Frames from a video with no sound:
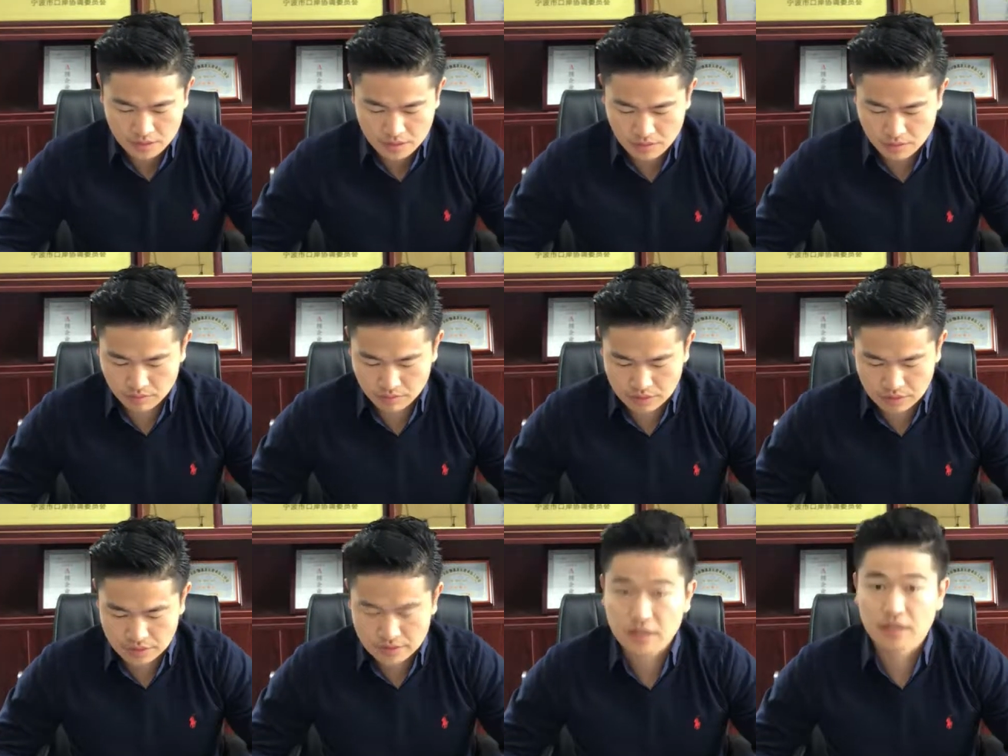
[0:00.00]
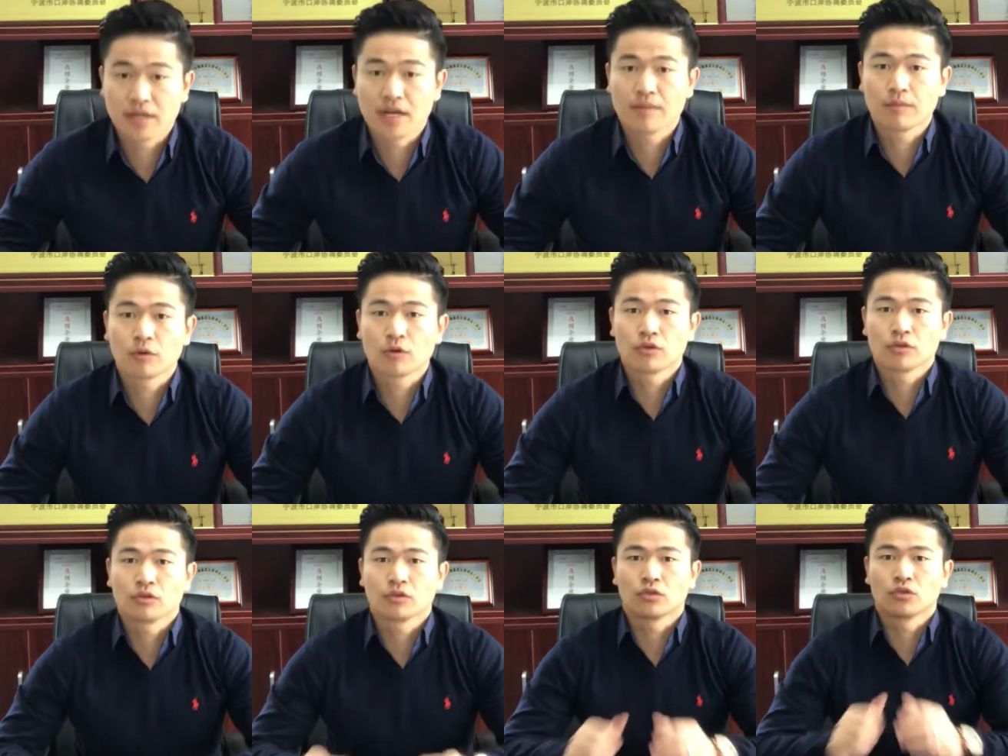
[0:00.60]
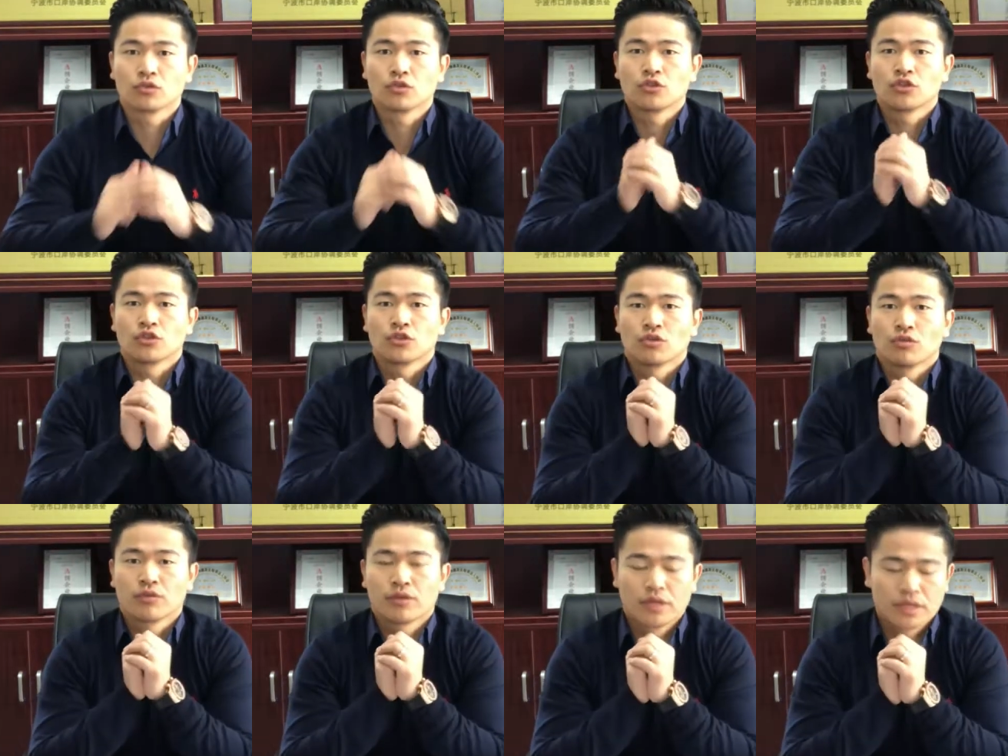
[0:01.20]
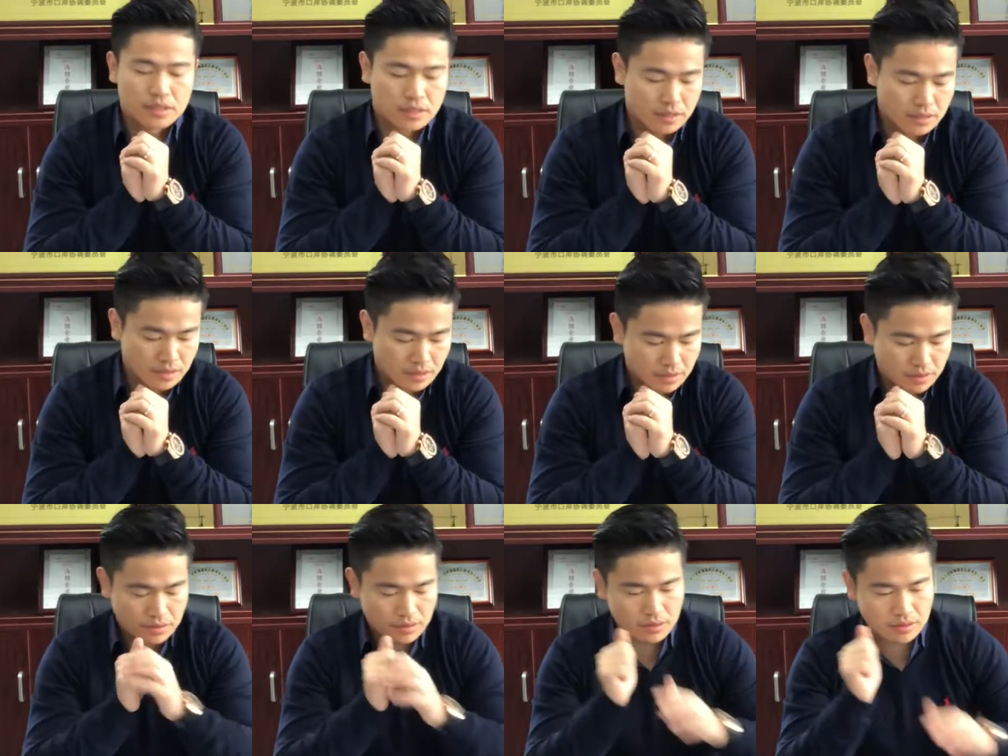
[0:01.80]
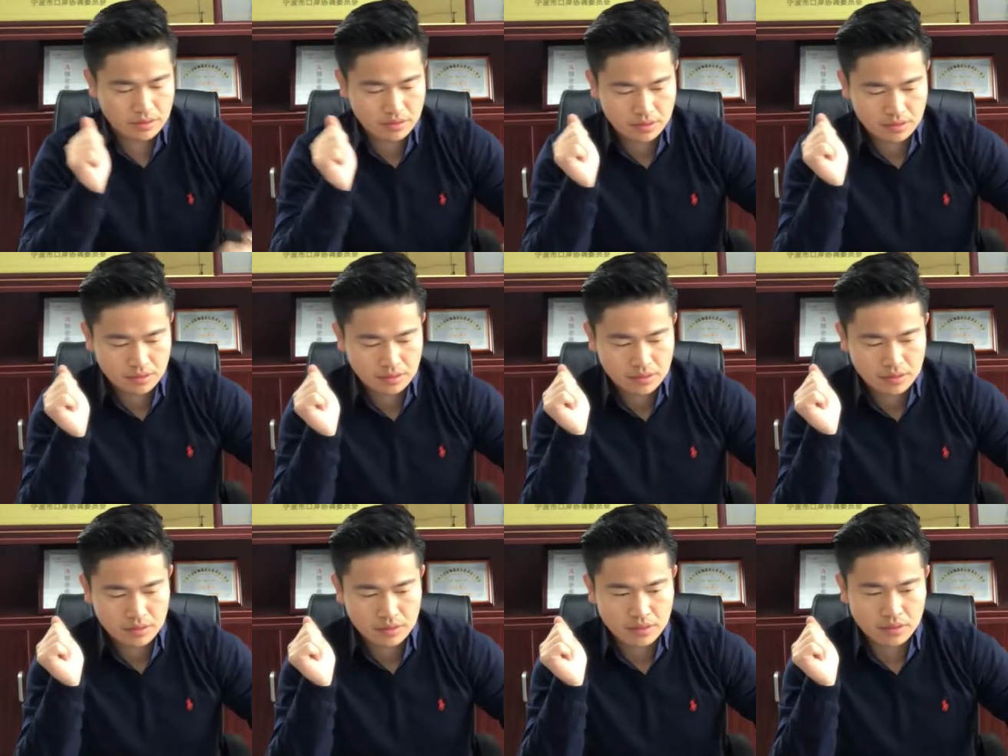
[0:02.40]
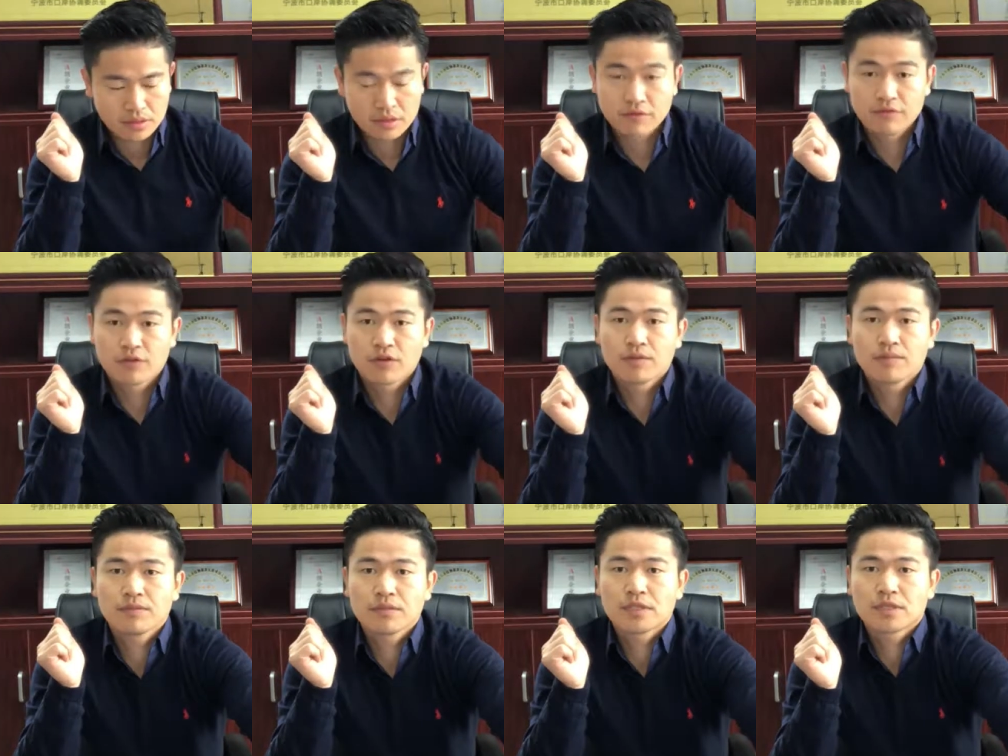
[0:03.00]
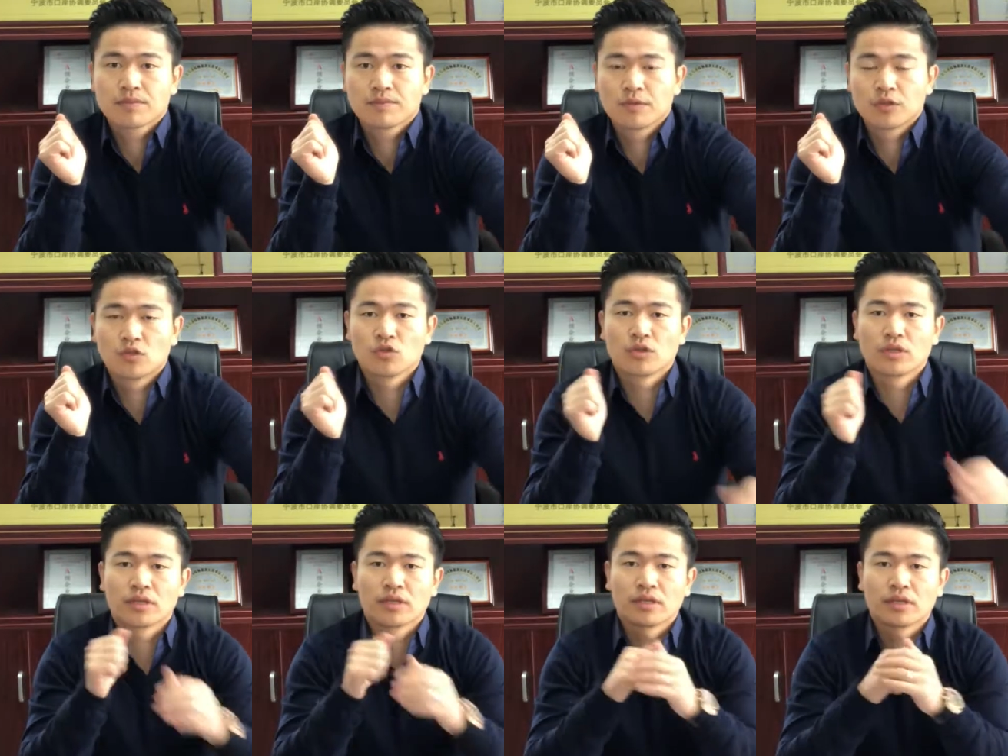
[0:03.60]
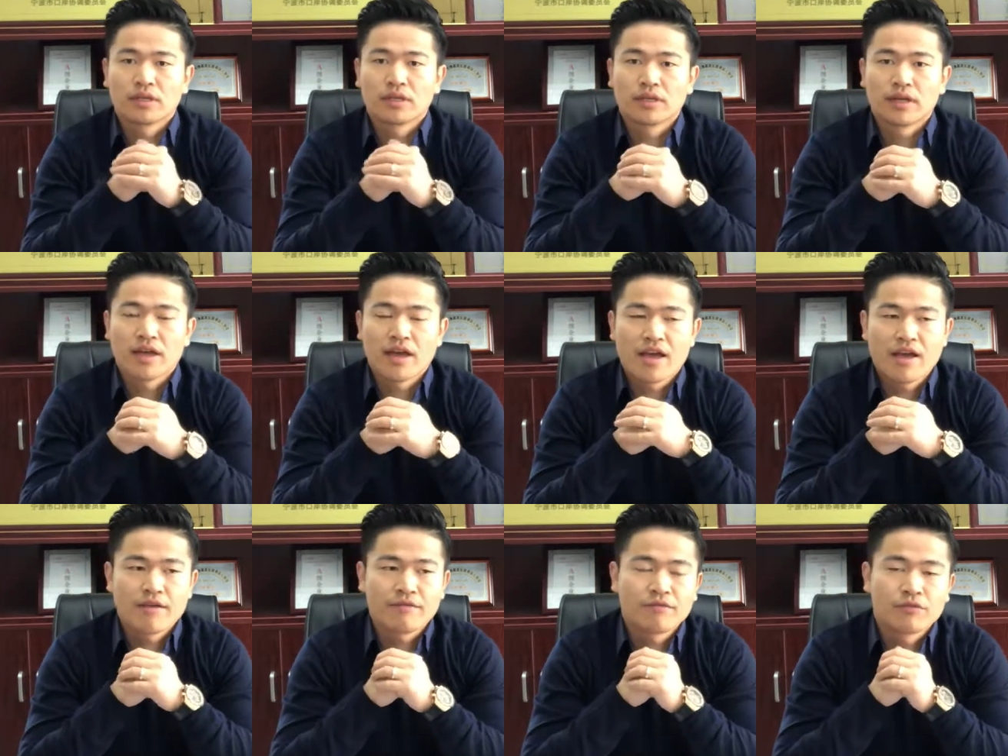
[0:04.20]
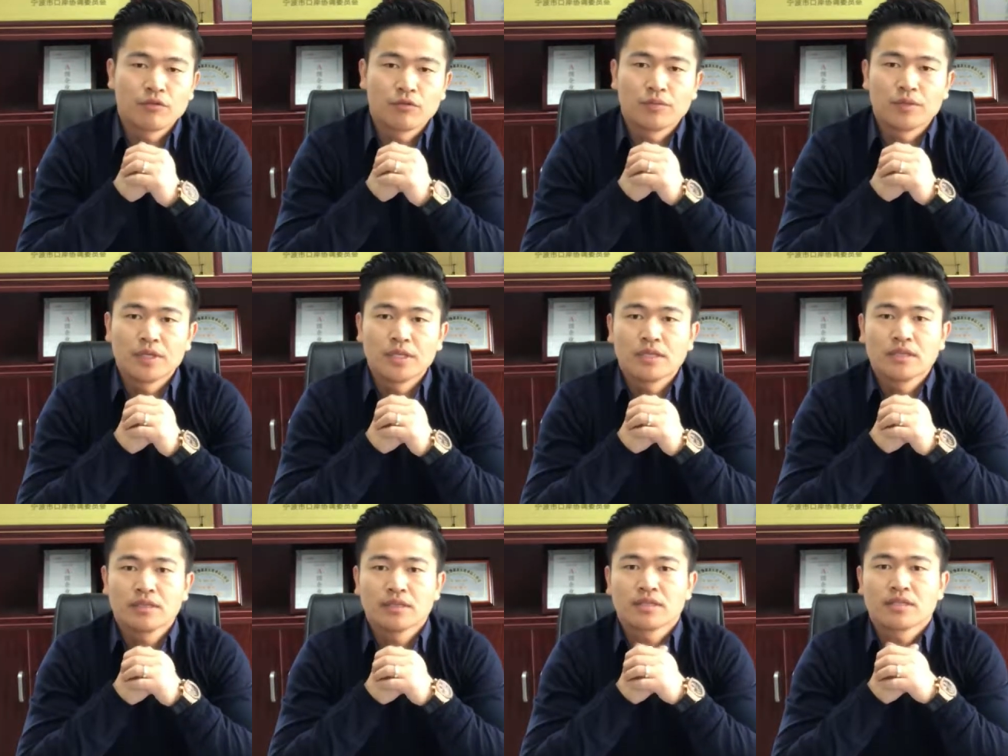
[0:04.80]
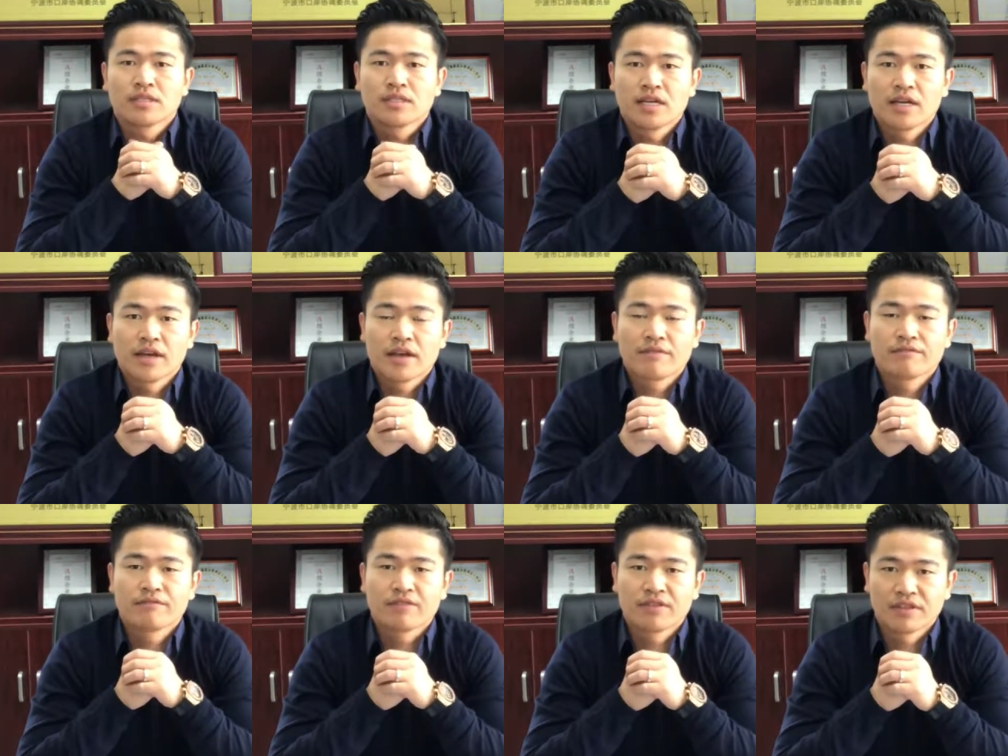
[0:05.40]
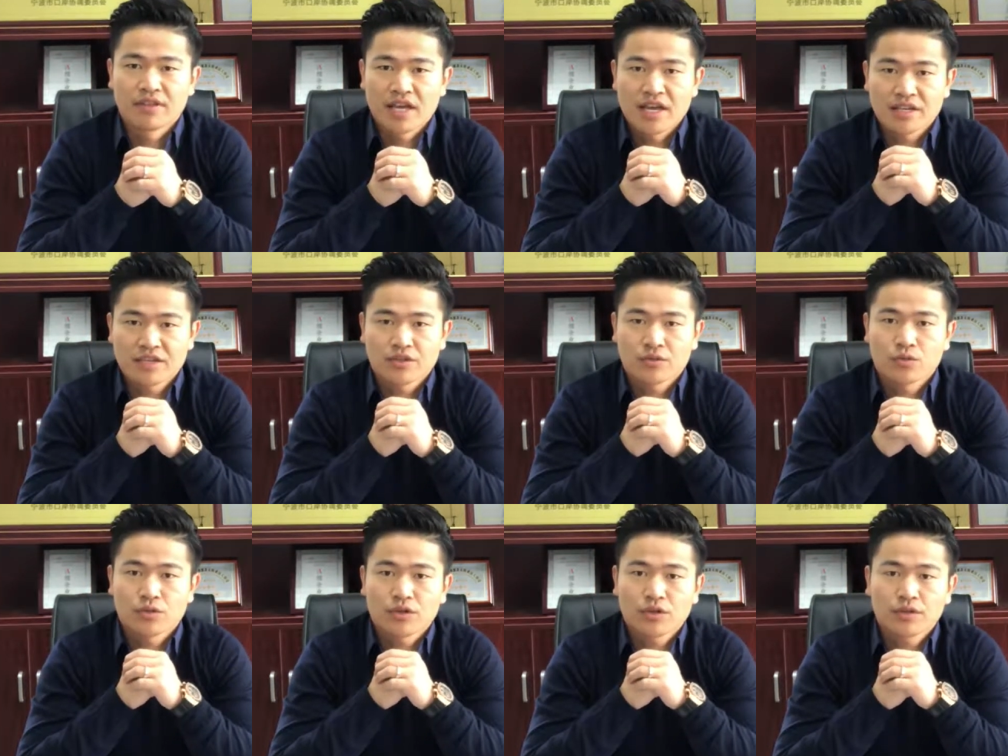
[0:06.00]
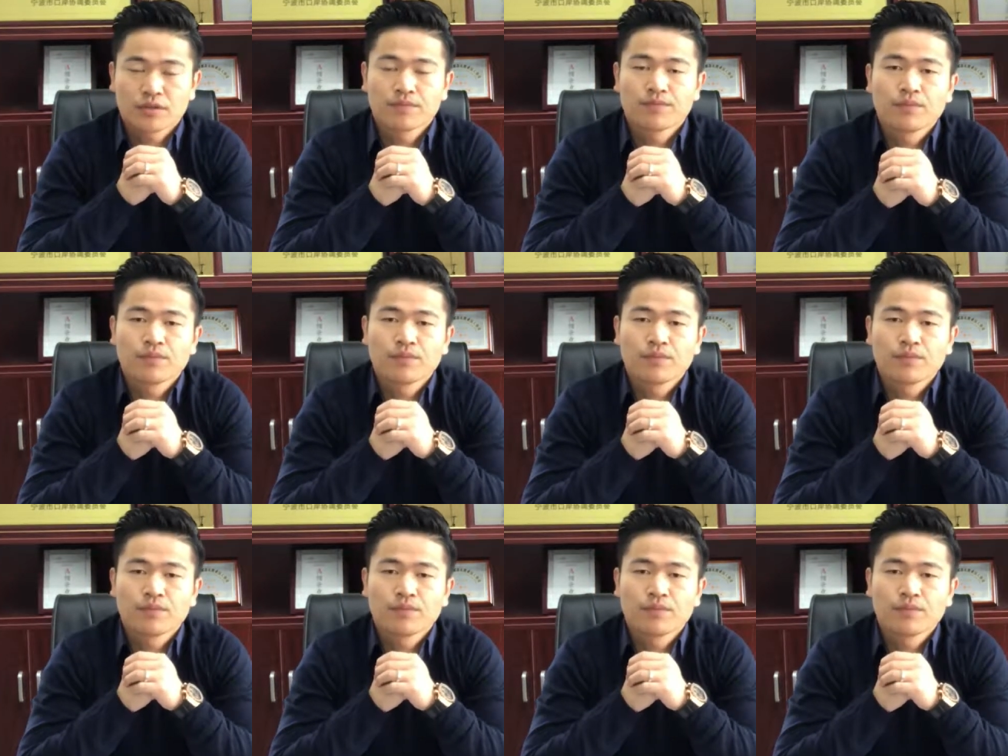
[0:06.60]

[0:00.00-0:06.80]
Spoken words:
Okay, today I'm going to show the difference between the FOB, CIF and EXW.